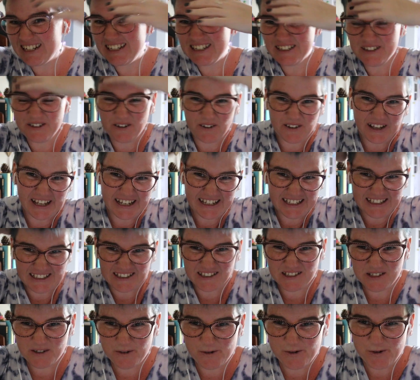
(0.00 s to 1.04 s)
you don't like it,
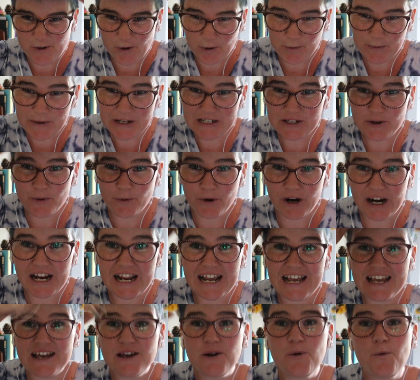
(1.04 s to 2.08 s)
it's too short, but don't worry,
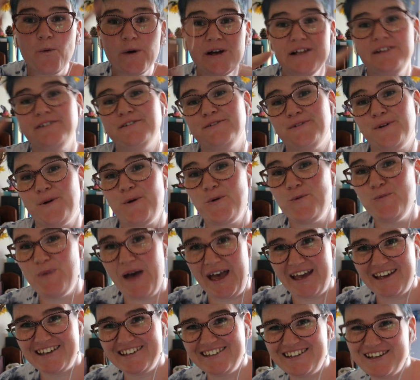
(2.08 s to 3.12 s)
it will grow
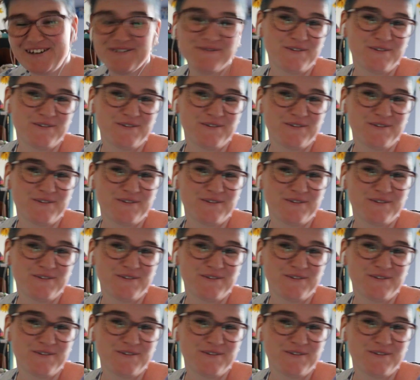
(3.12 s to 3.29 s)
back,